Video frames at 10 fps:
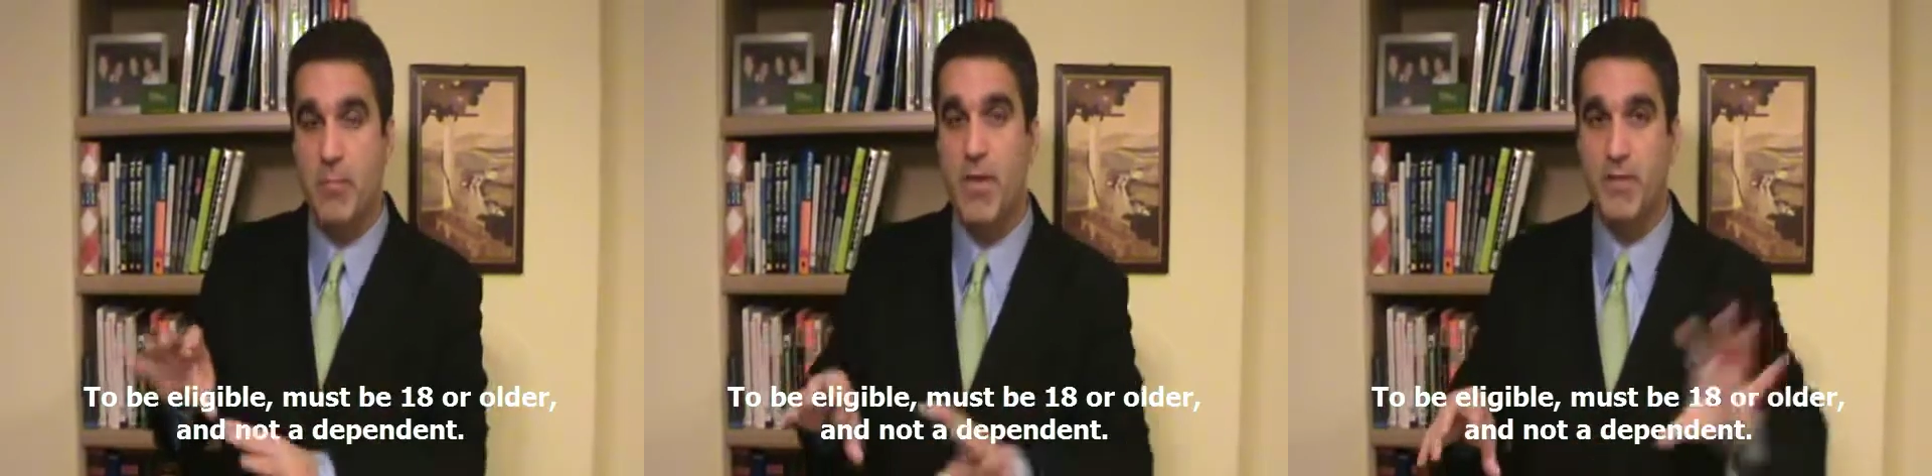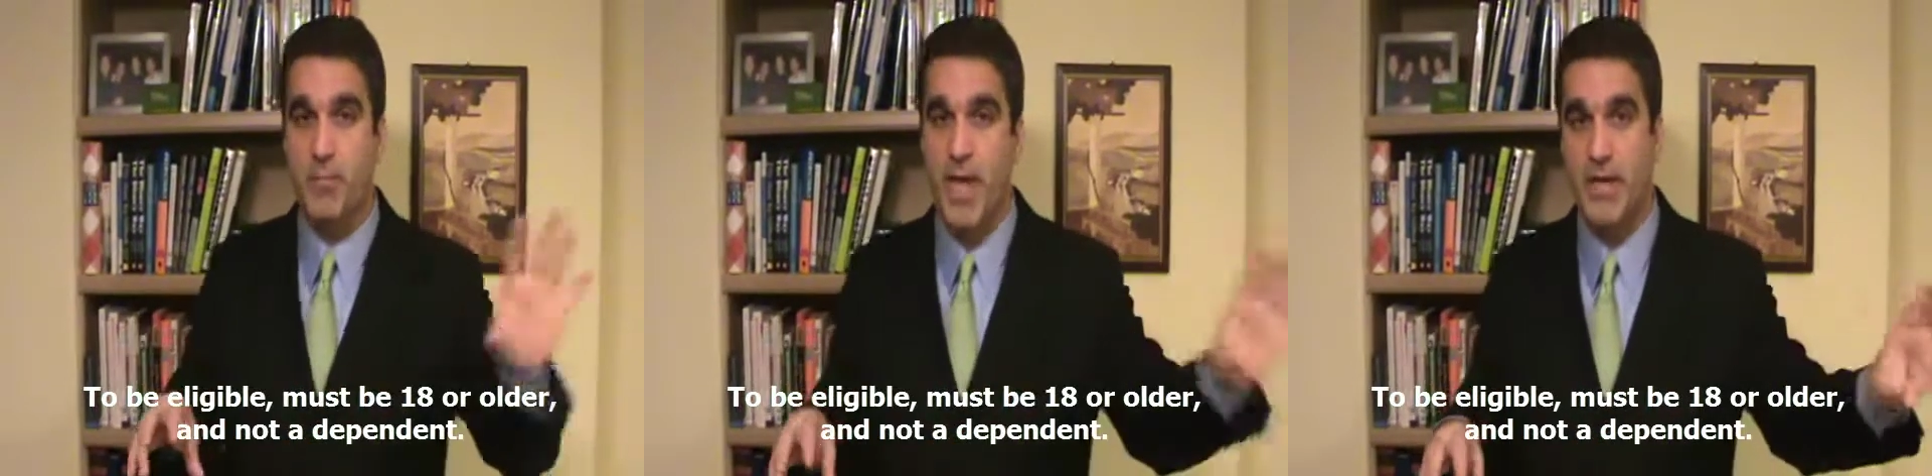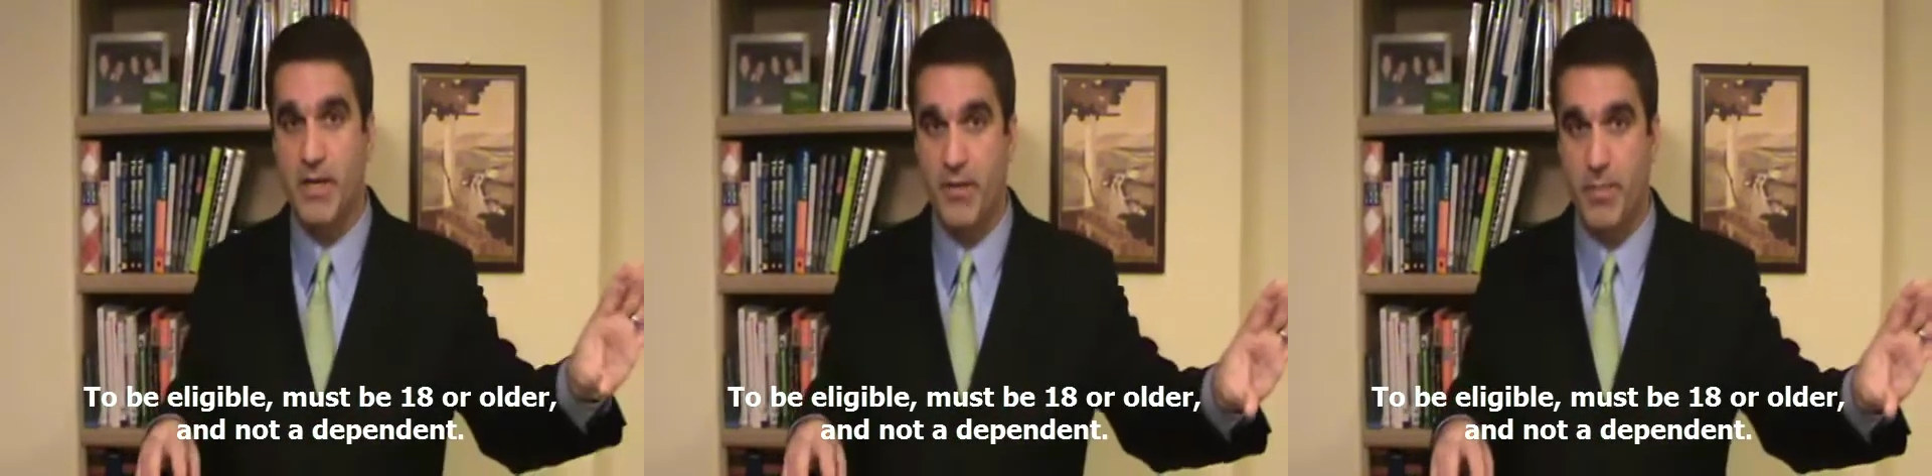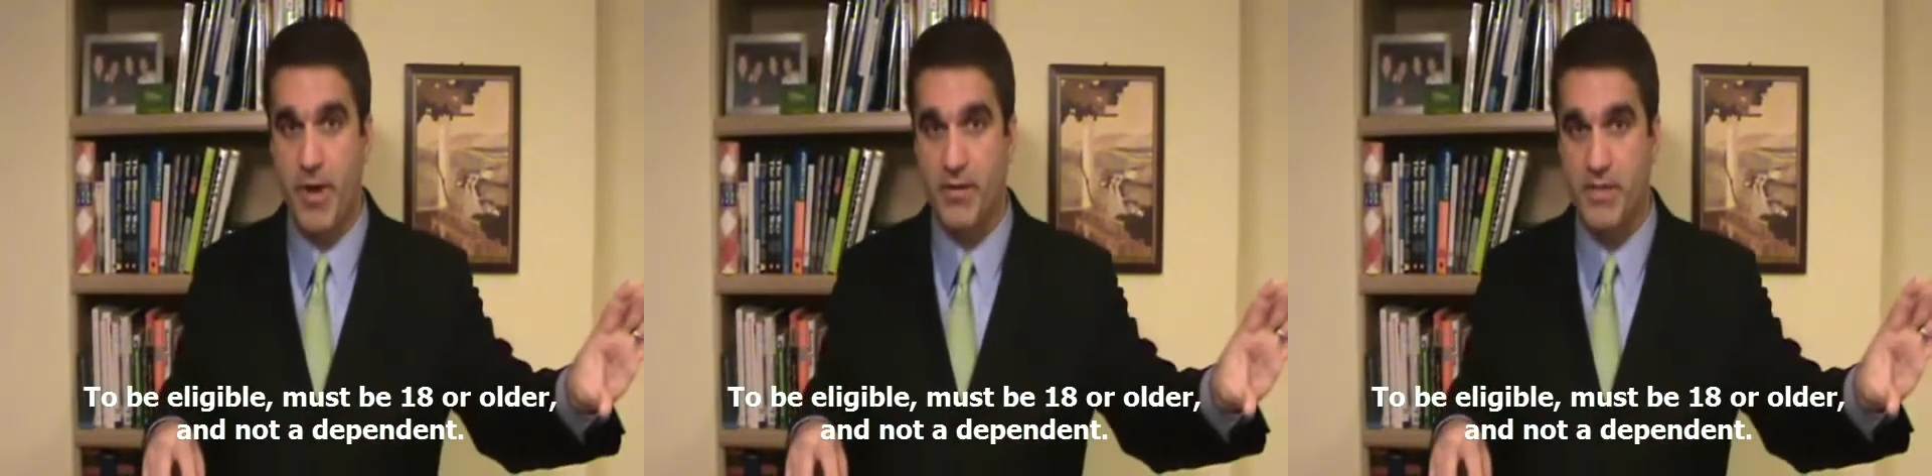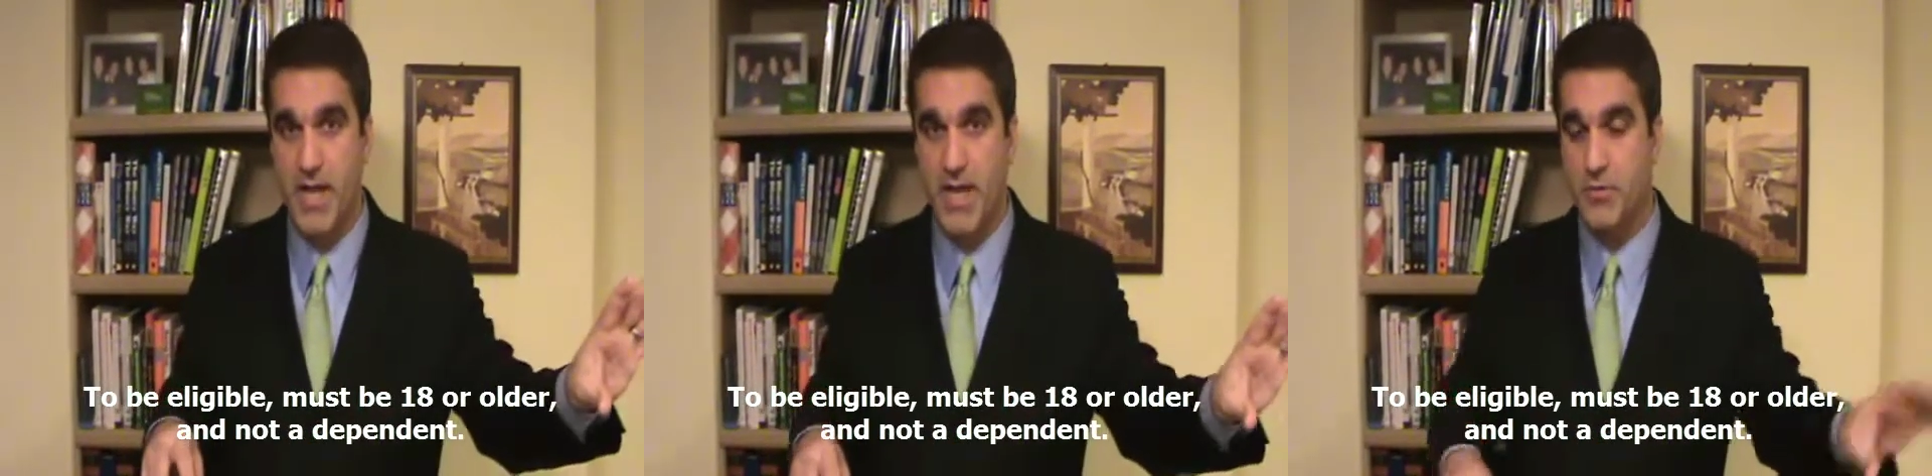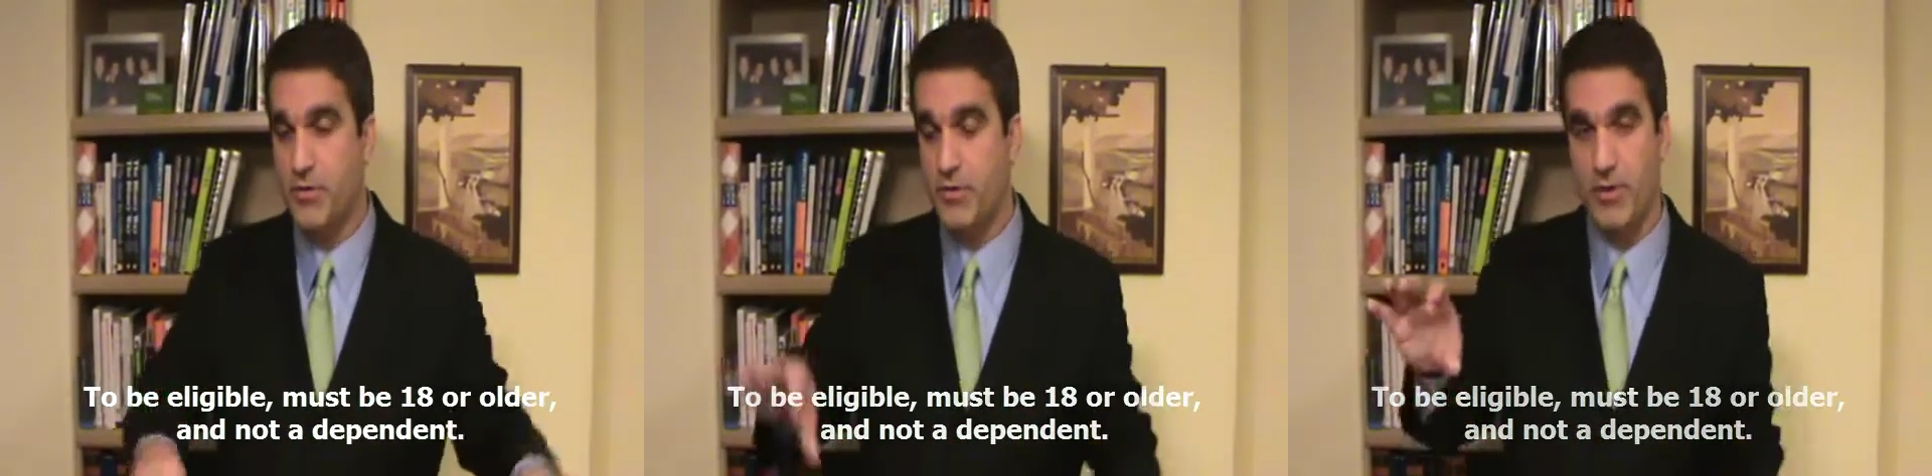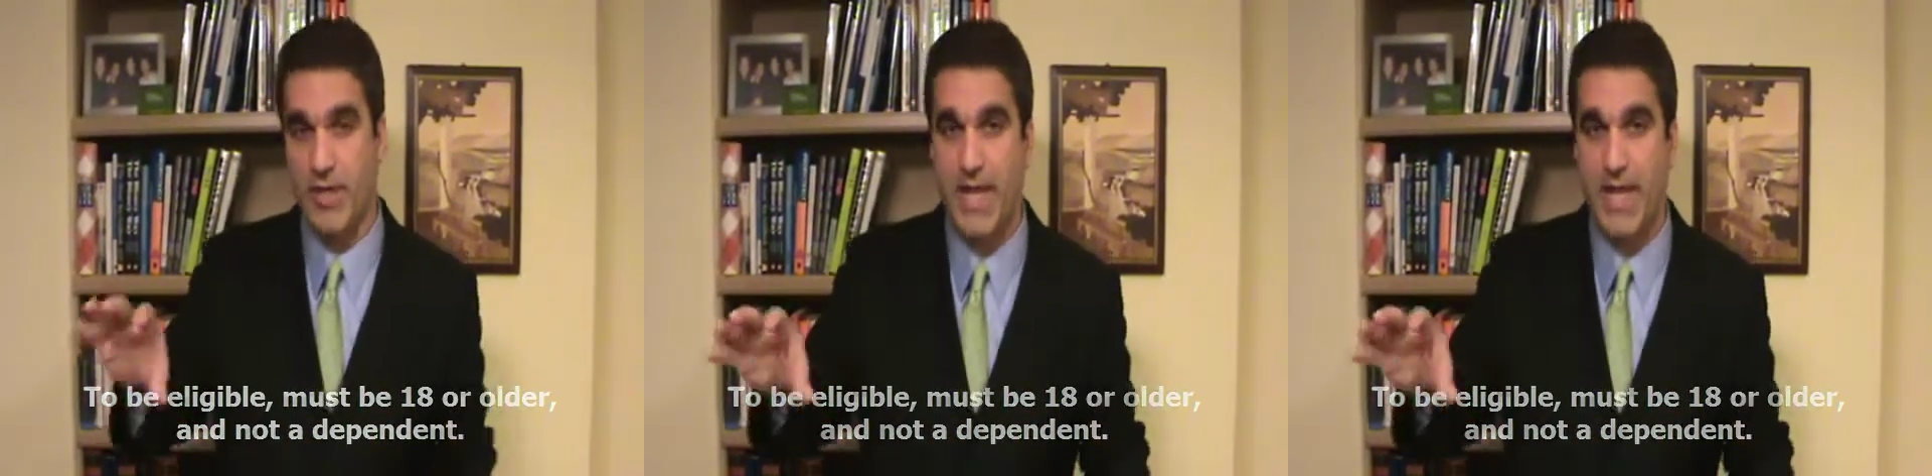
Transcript: be a dependent on the parent's tax return.